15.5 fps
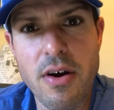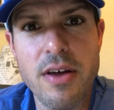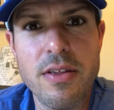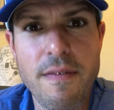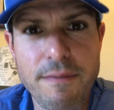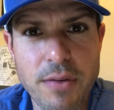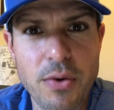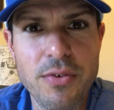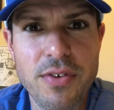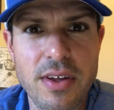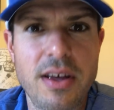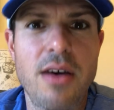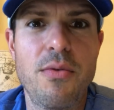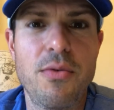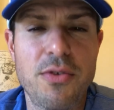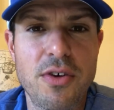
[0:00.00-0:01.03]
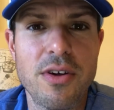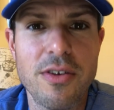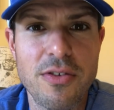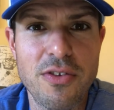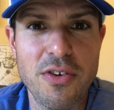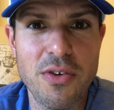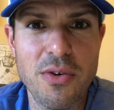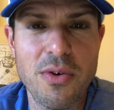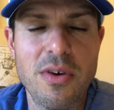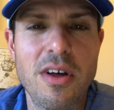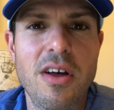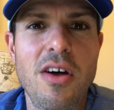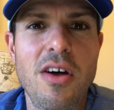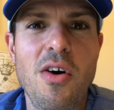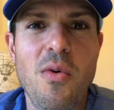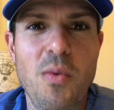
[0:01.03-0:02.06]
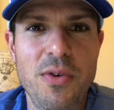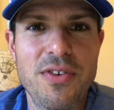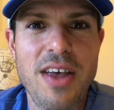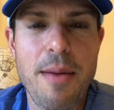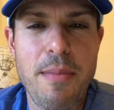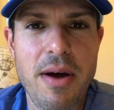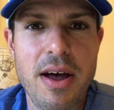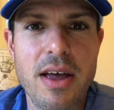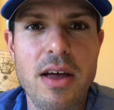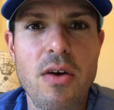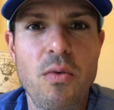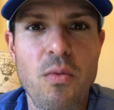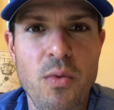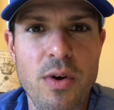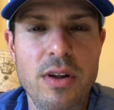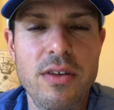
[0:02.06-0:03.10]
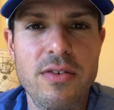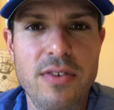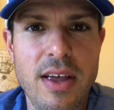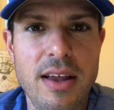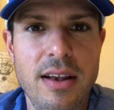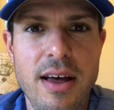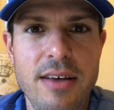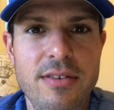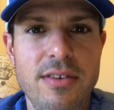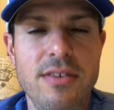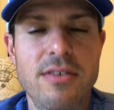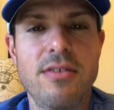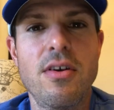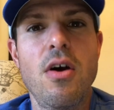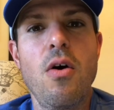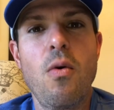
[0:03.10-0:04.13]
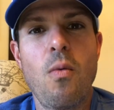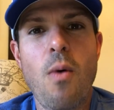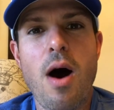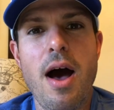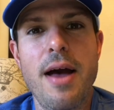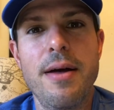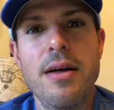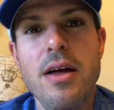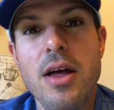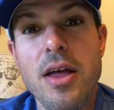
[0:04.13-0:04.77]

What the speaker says: And the first thing I was gonna do was get my real estate license. Why?